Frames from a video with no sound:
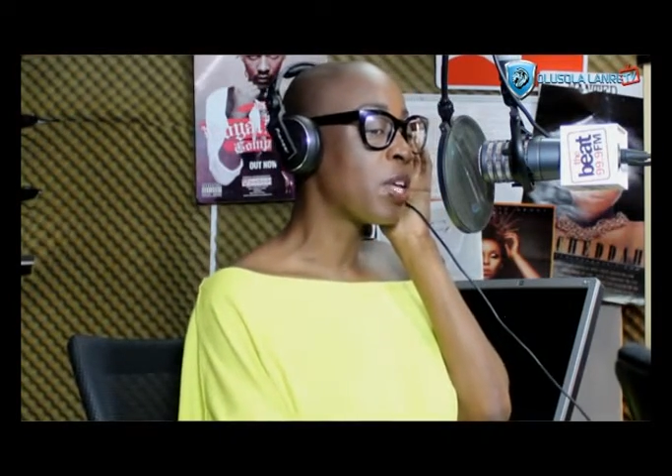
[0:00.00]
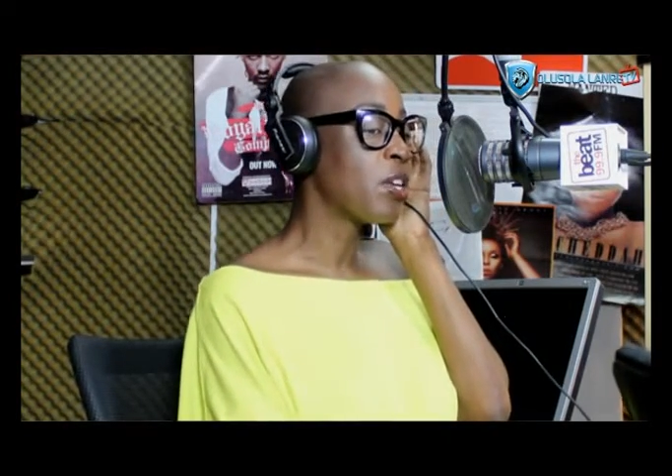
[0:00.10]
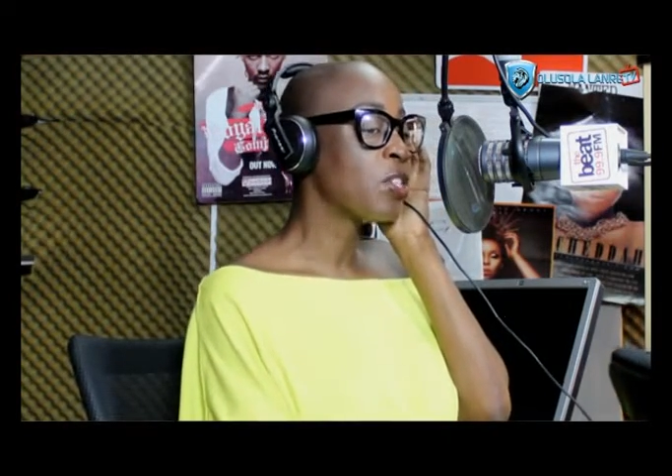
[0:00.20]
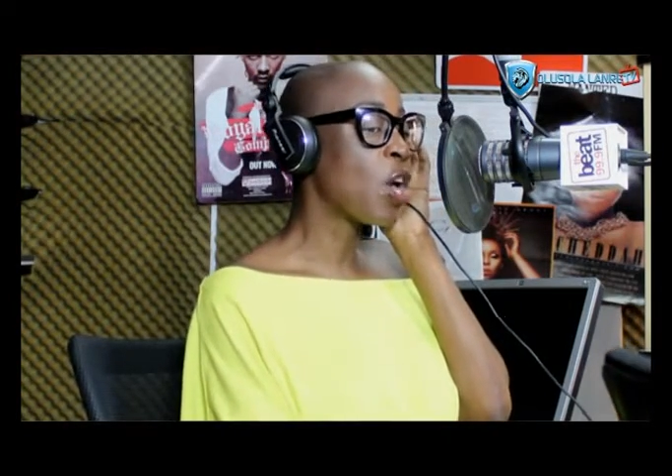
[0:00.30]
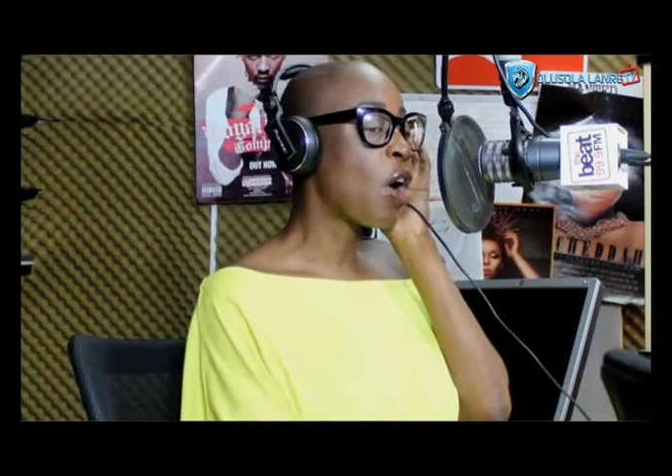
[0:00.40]

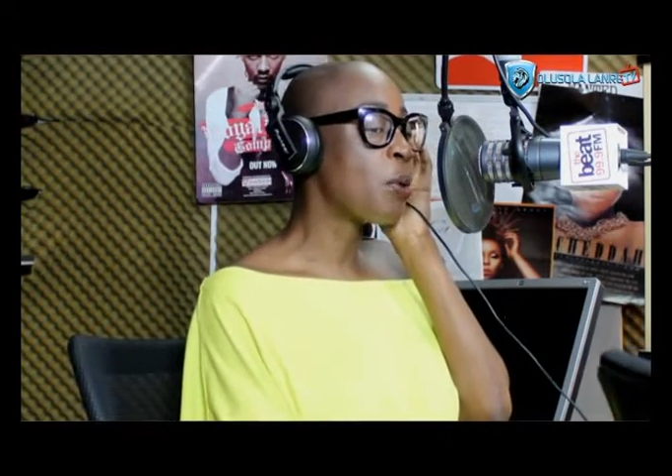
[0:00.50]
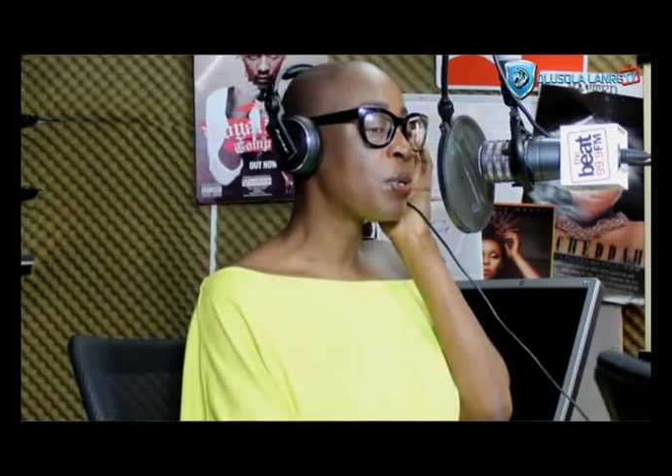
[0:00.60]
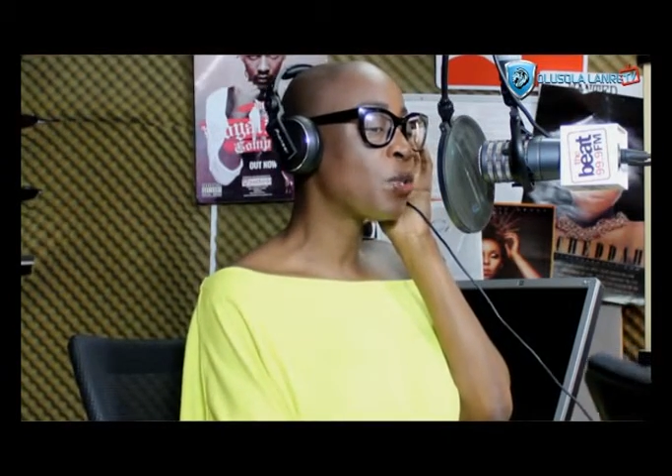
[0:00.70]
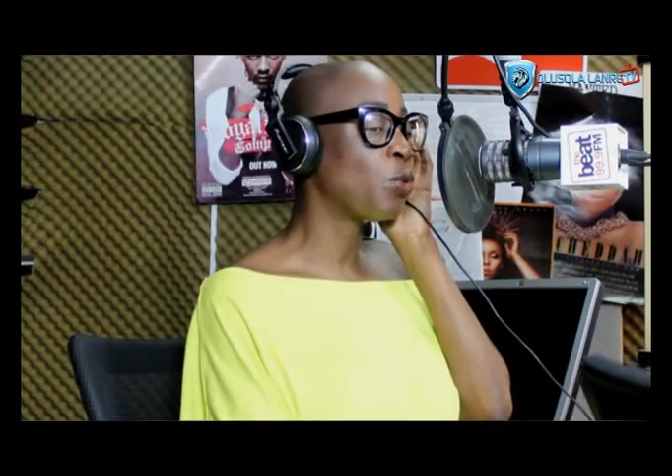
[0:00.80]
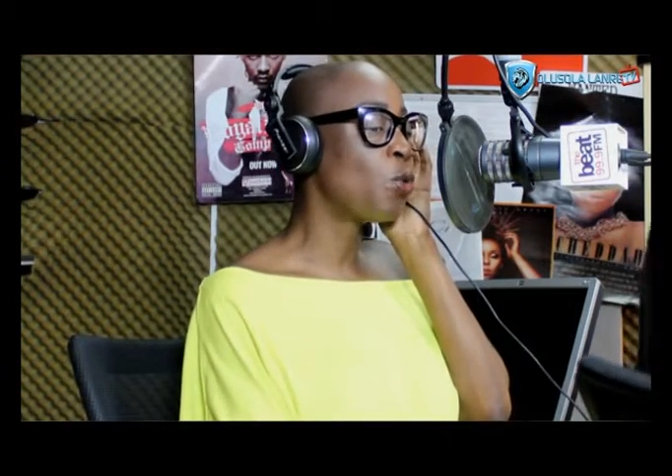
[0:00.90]
So I
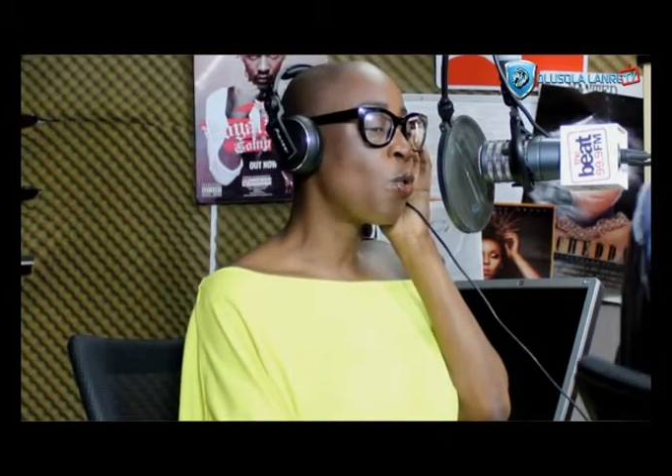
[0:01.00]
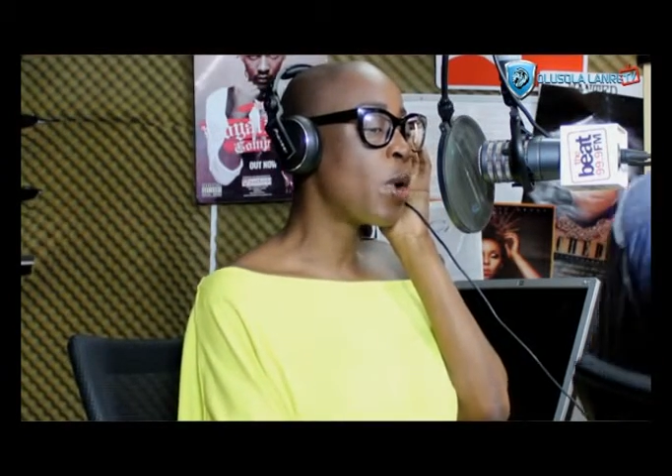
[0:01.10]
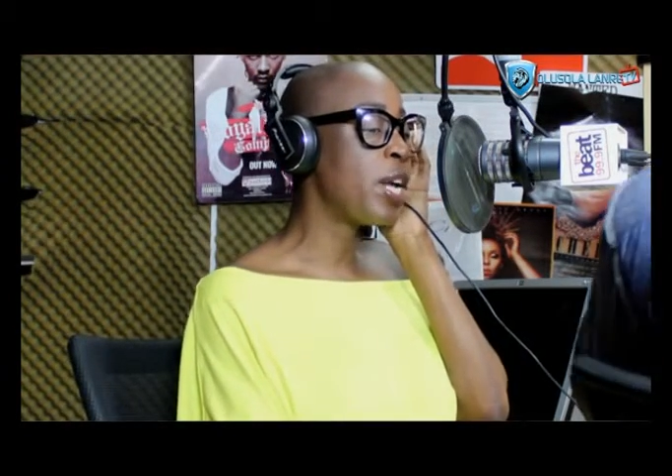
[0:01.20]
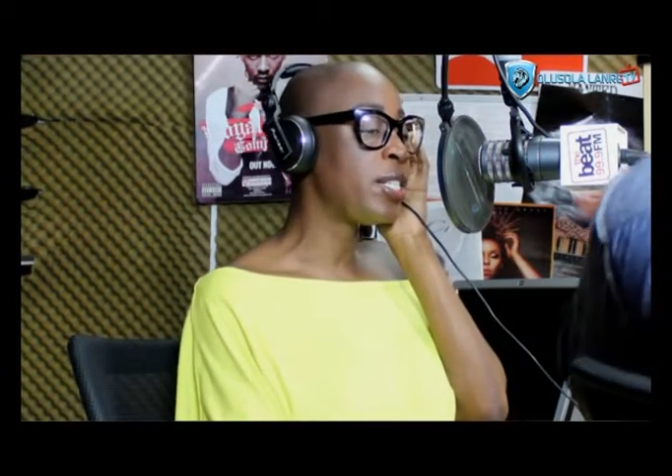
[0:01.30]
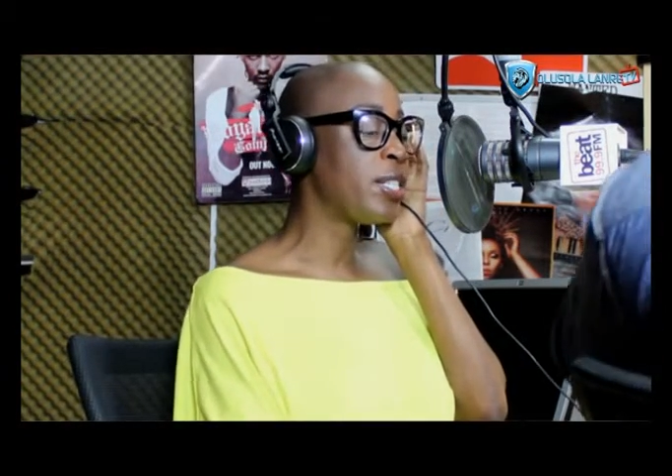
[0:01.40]
was
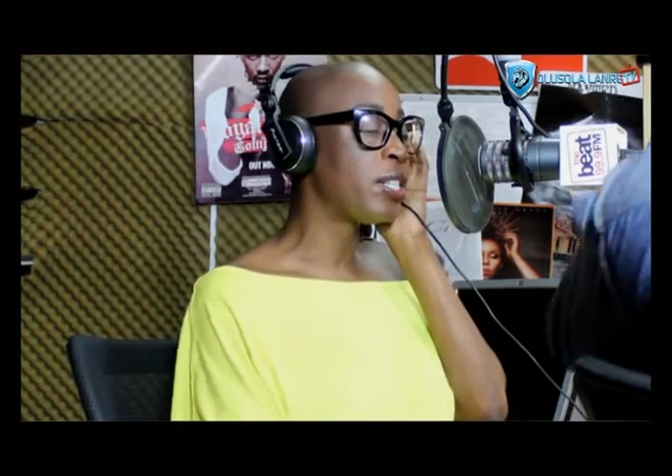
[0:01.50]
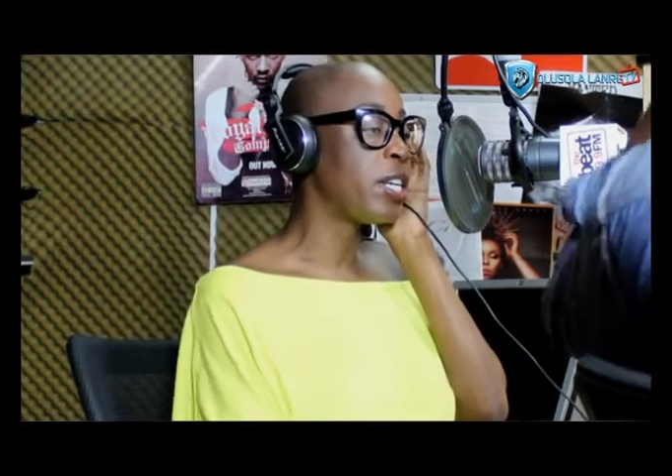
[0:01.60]
always in